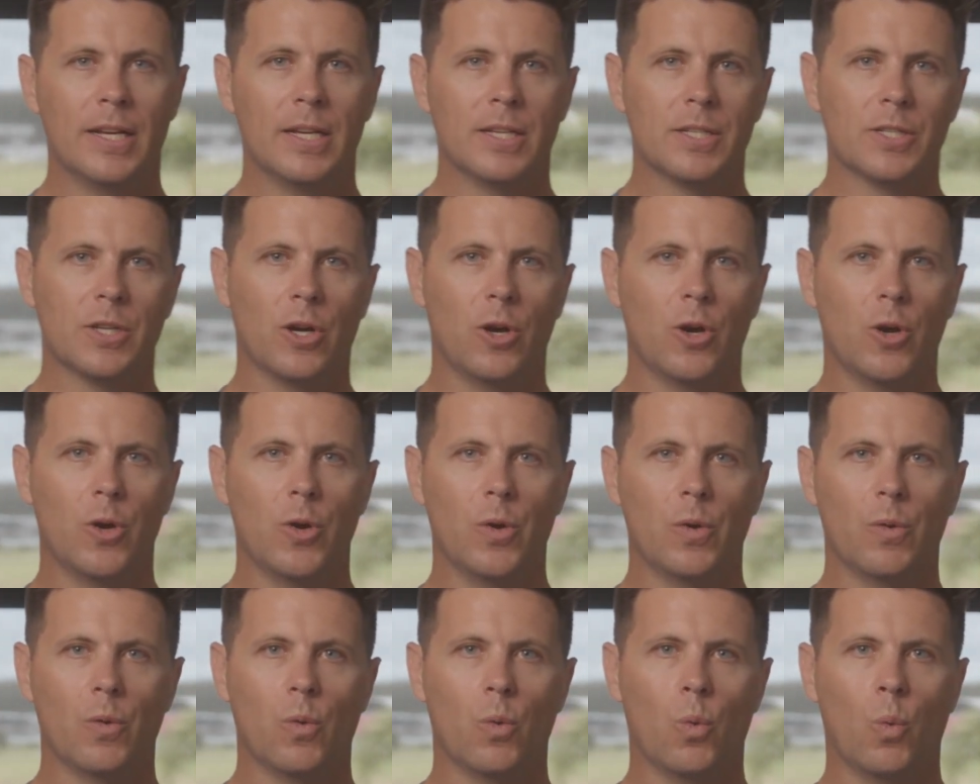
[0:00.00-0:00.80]

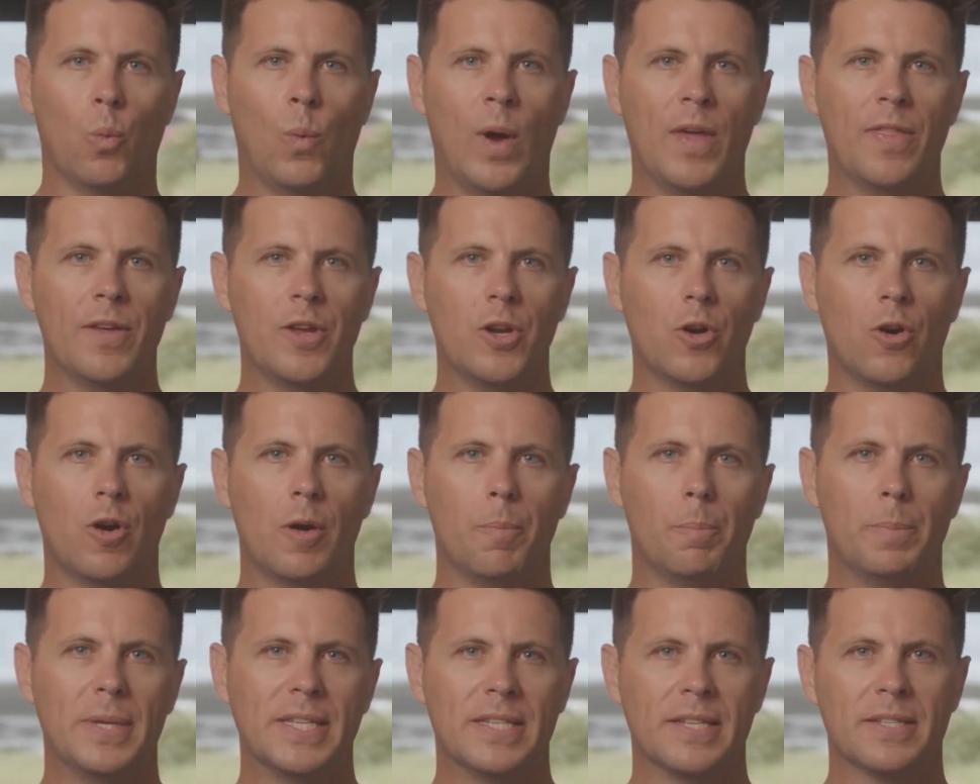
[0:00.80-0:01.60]
So whether
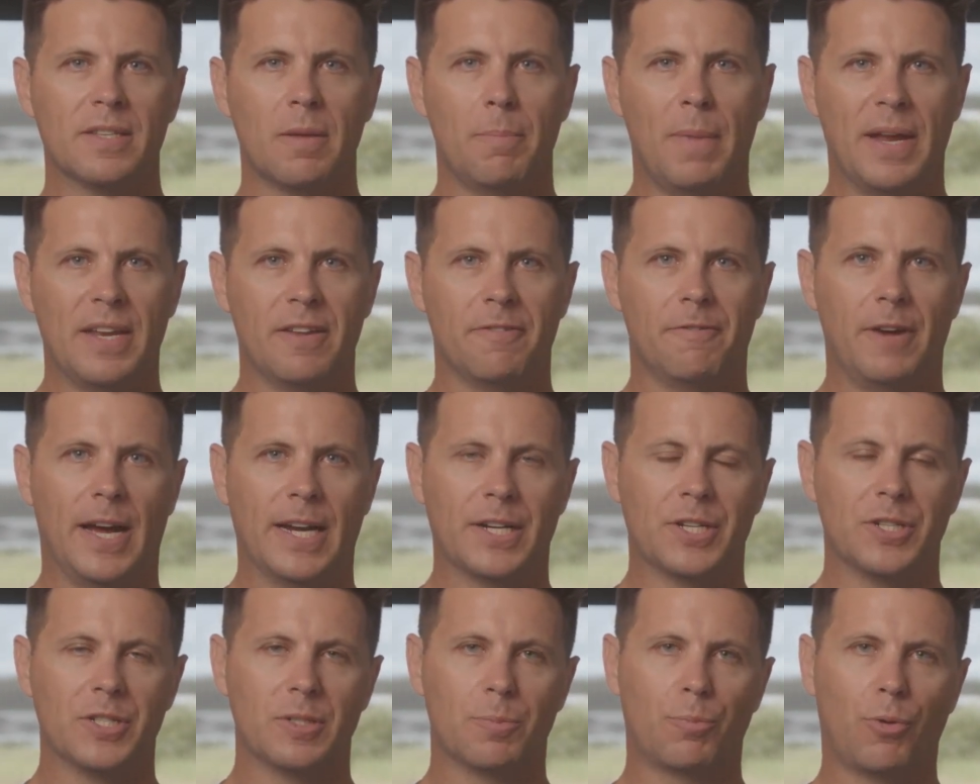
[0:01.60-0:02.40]
you're a business that
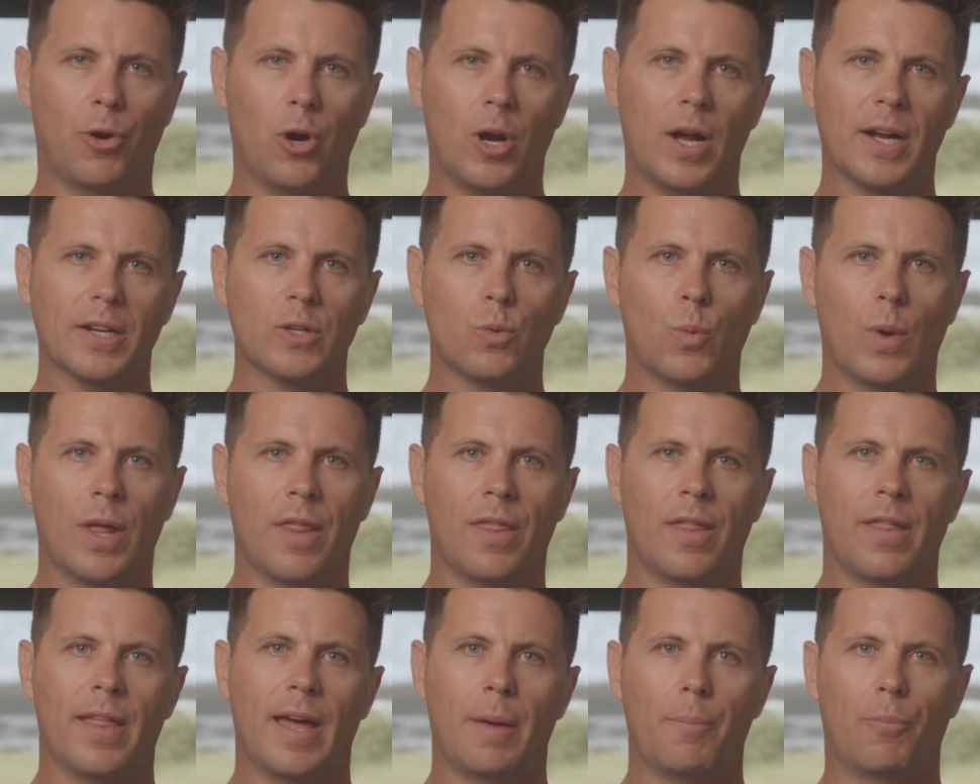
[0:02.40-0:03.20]
manufactures product,
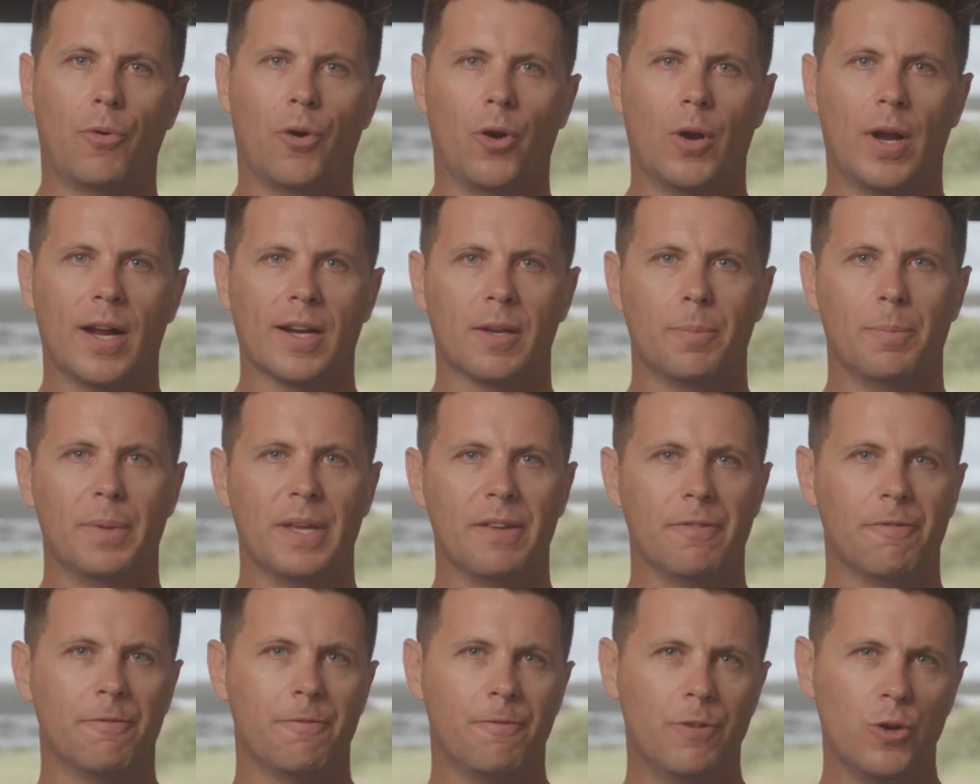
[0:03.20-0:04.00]
whether that product
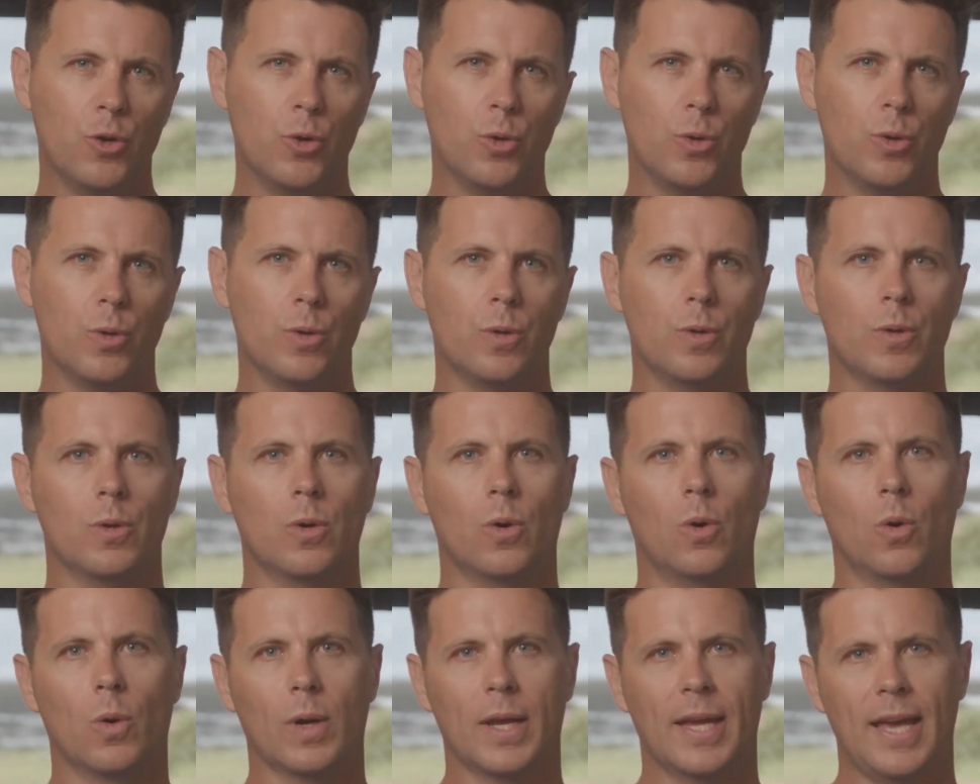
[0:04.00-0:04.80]
be
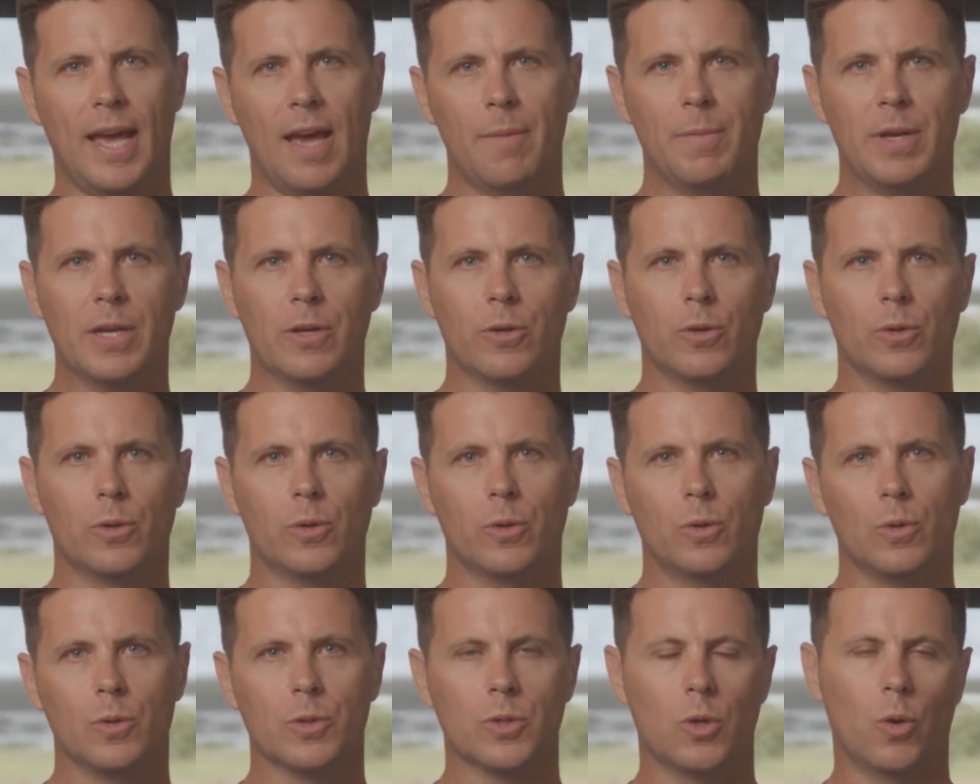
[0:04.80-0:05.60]
food or
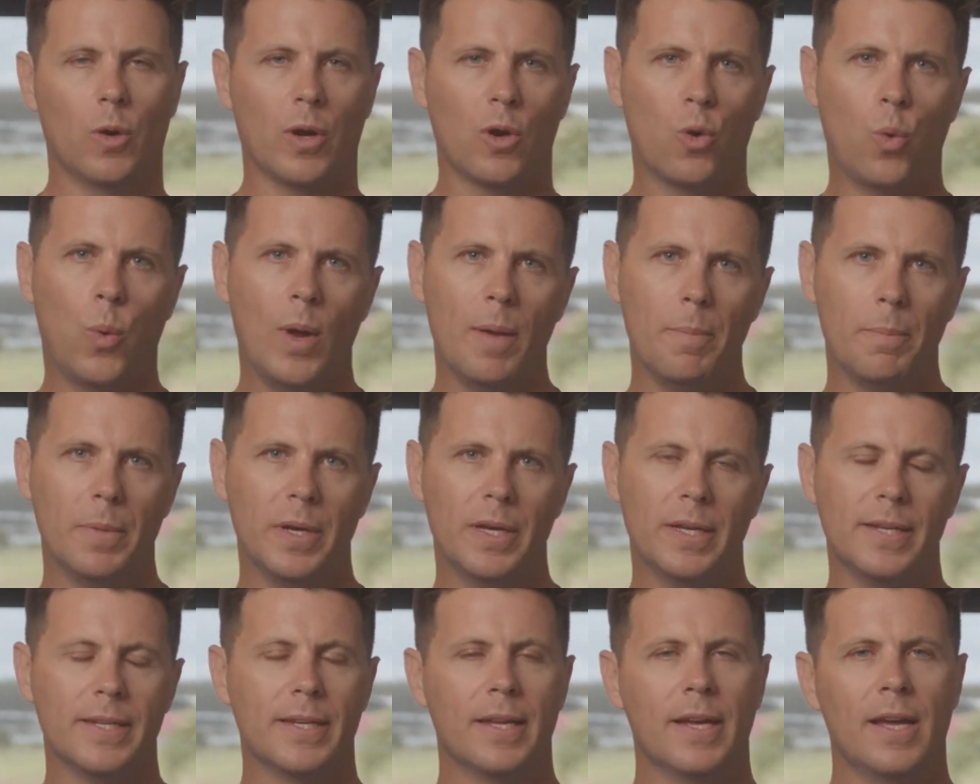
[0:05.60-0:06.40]
chemicals or
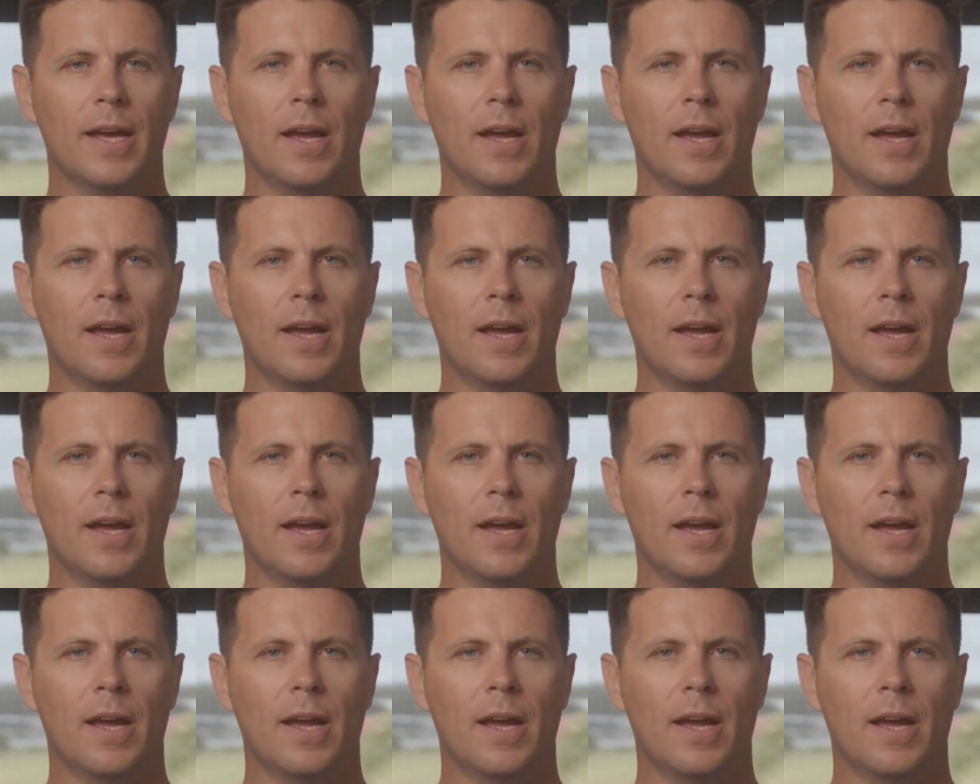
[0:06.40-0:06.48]
equipment,